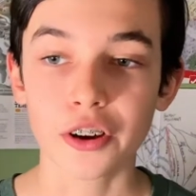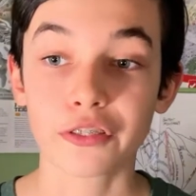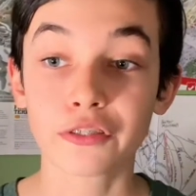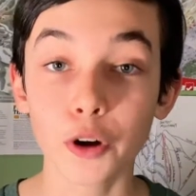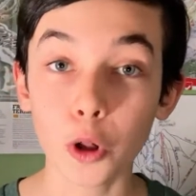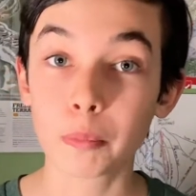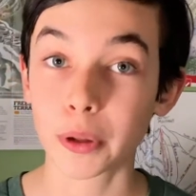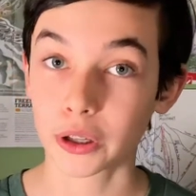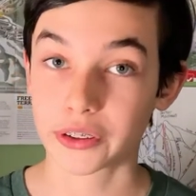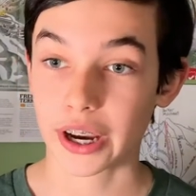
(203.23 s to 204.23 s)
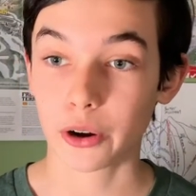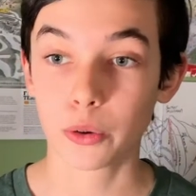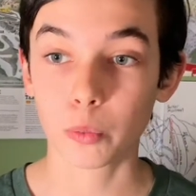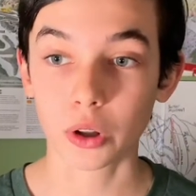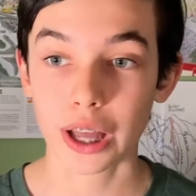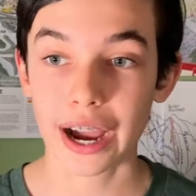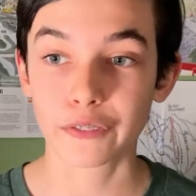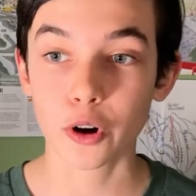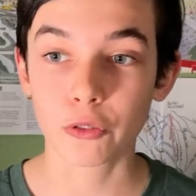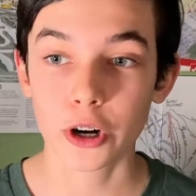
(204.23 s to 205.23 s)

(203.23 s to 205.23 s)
The full build out will have over